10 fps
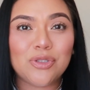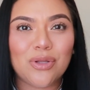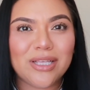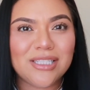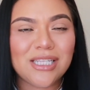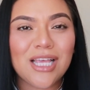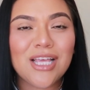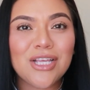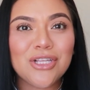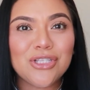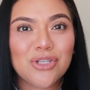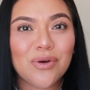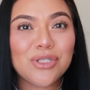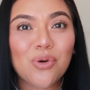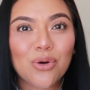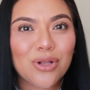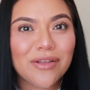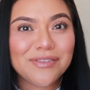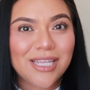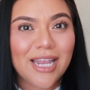So a total
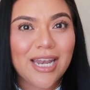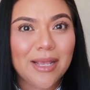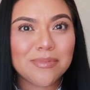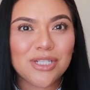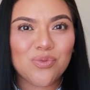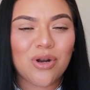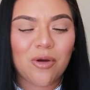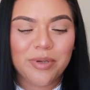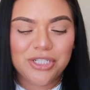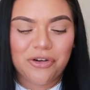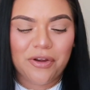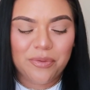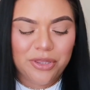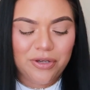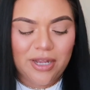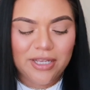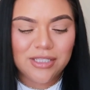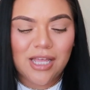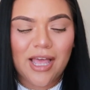of 10 names is what I'll be sharing with you guys.